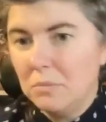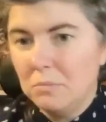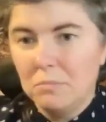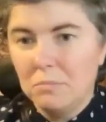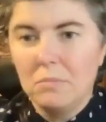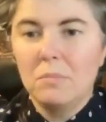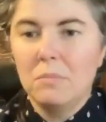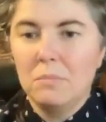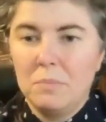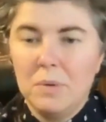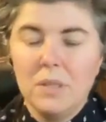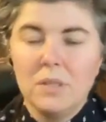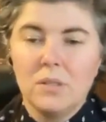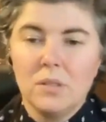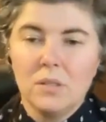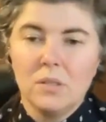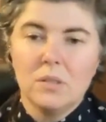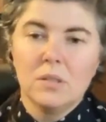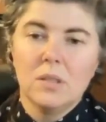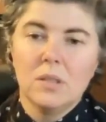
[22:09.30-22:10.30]
team
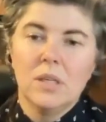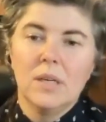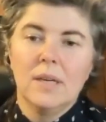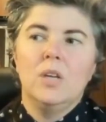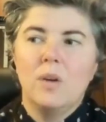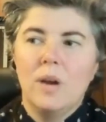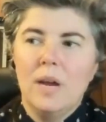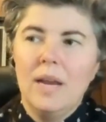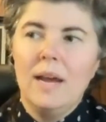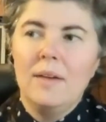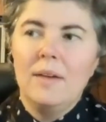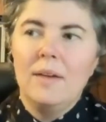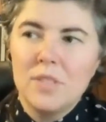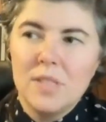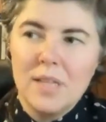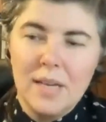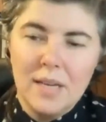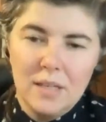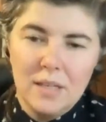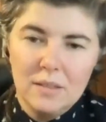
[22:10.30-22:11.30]
puzzle. I'd have to
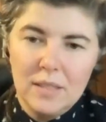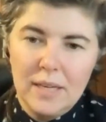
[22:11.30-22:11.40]
say,